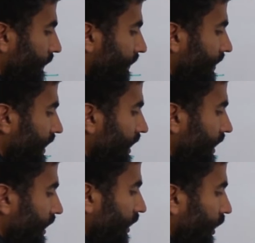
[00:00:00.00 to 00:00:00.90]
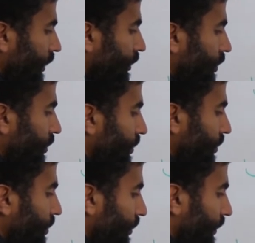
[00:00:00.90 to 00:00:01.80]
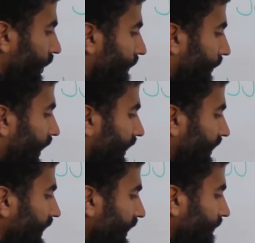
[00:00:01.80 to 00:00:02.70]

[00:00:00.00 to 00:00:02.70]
me to the party,